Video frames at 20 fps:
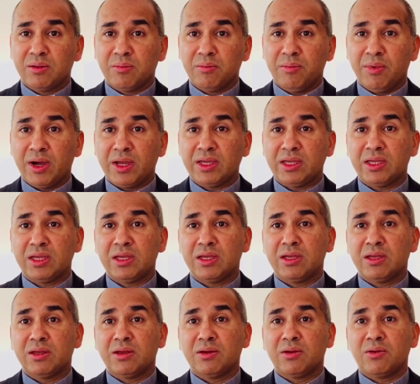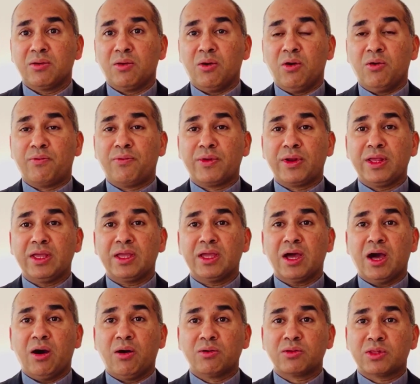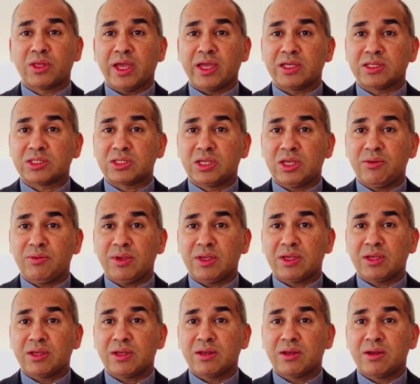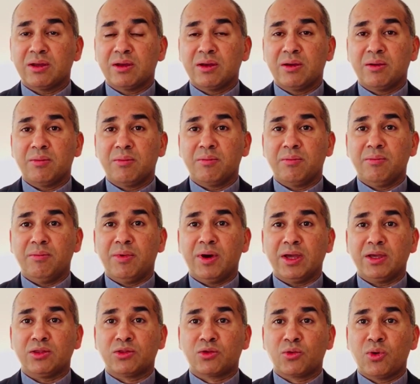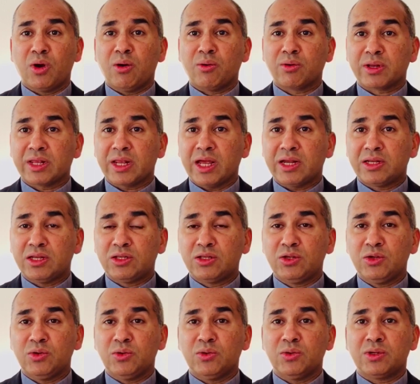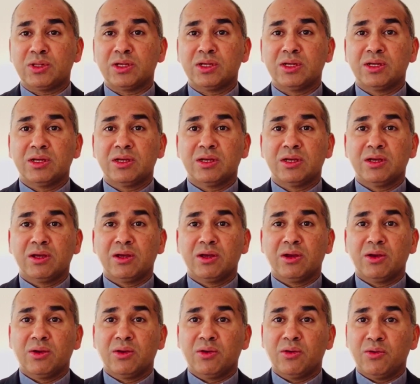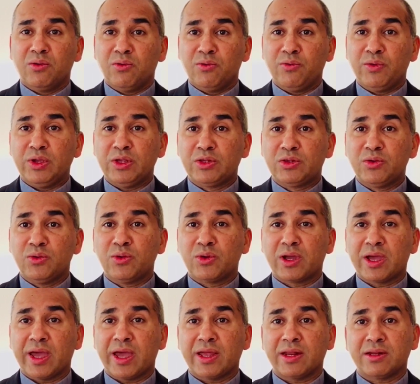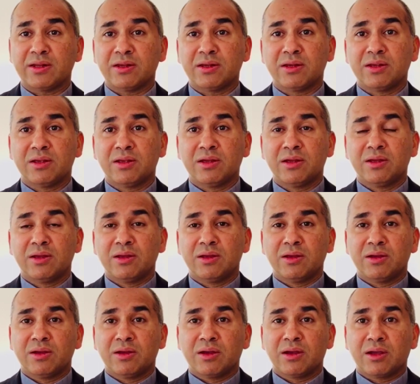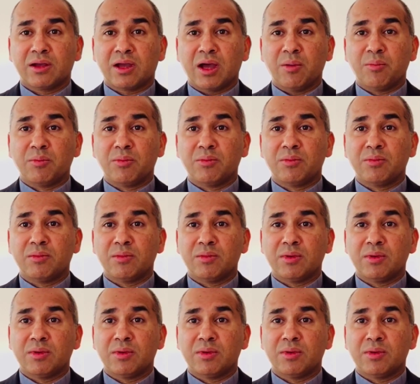By offering our thanksgiving, through our gratitude, we too can come